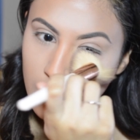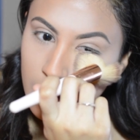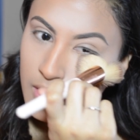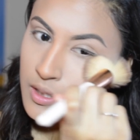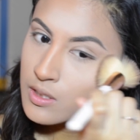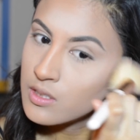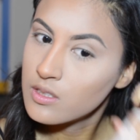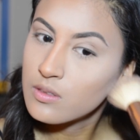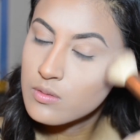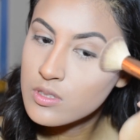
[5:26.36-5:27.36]
and
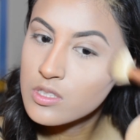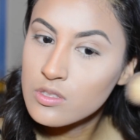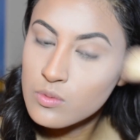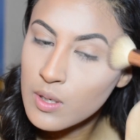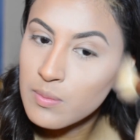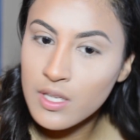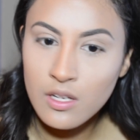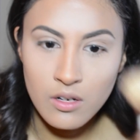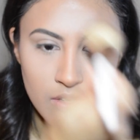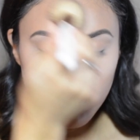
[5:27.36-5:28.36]
I'm just swiping it
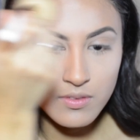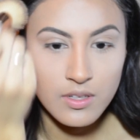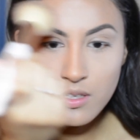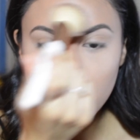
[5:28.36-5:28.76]
off.